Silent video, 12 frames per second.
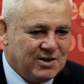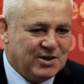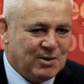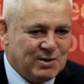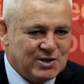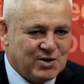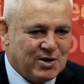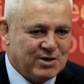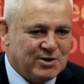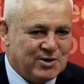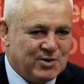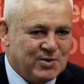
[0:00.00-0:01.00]
you know, we try
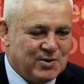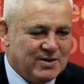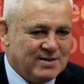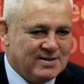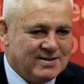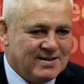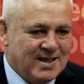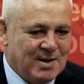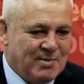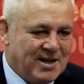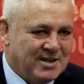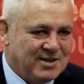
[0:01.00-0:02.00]
and do and
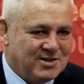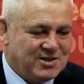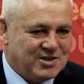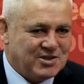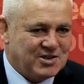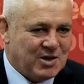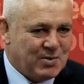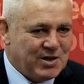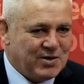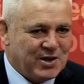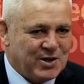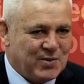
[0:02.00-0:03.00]
make the decisions that we
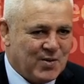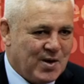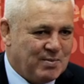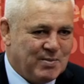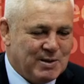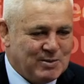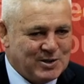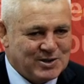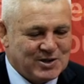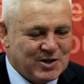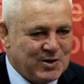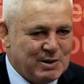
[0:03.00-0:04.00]
think are right. People
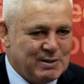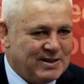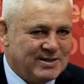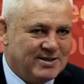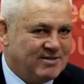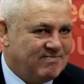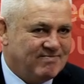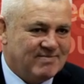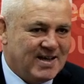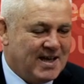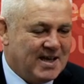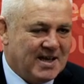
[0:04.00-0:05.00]
disagree with us,
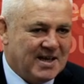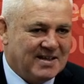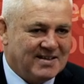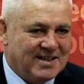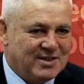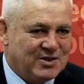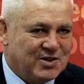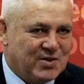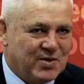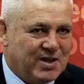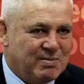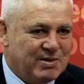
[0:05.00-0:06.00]
and they
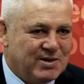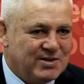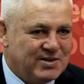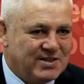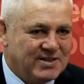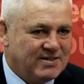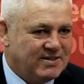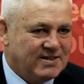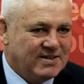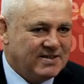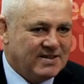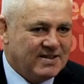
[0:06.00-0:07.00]
disagree because
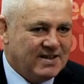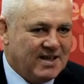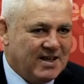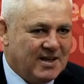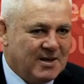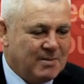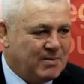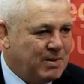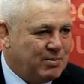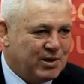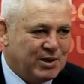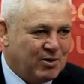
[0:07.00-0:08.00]
they're
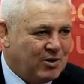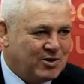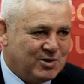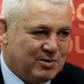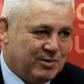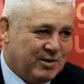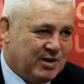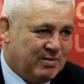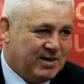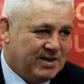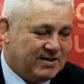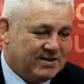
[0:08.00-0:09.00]
pretty knowledgeable
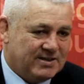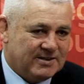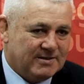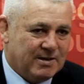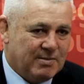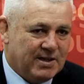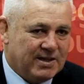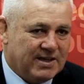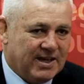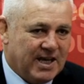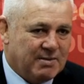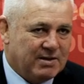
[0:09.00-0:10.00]
about the
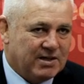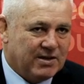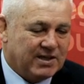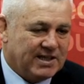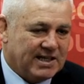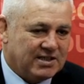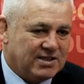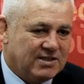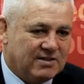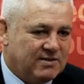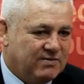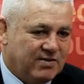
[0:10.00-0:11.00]
game. And I think
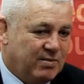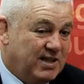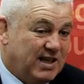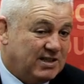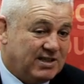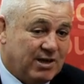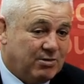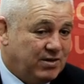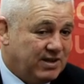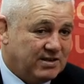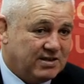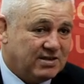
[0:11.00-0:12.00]
that's, for me, that's
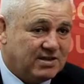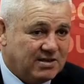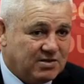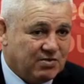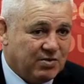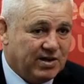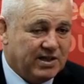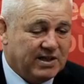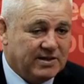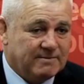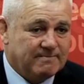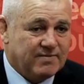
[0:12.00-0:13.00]
healthy. It's really